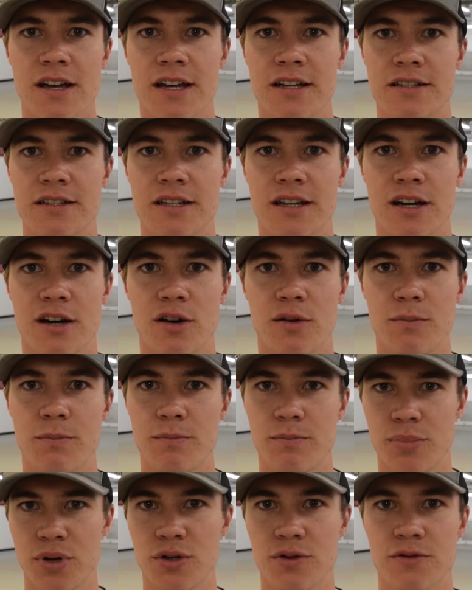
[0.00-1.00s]
until
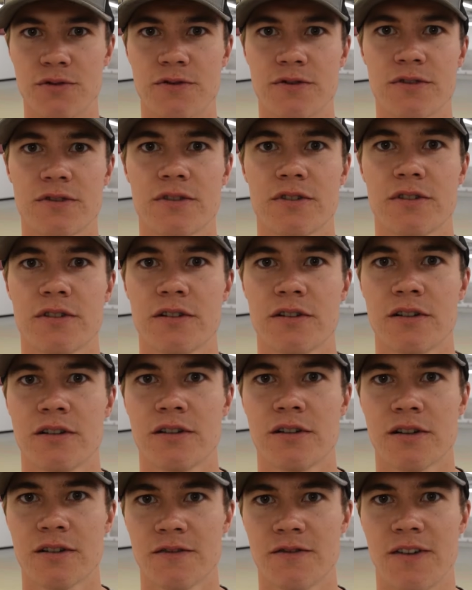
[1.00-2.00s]
poof,
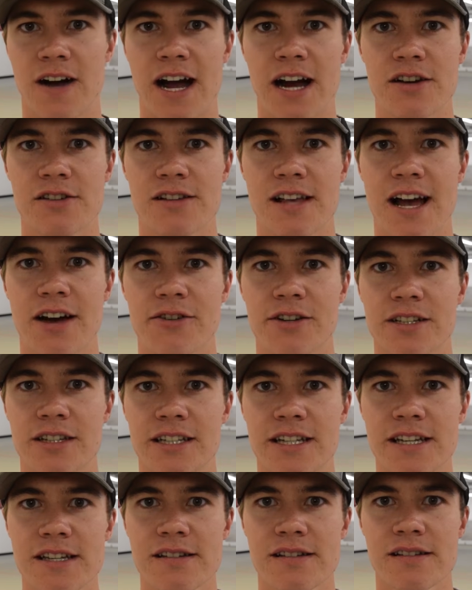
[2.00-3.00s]
fires that
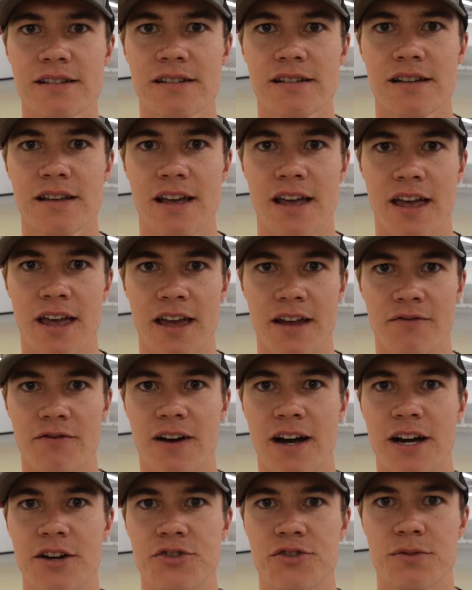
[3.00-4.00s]
release and
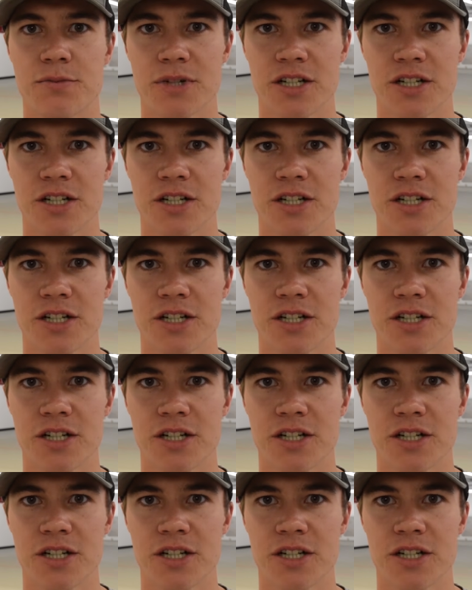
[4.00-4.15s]
fires your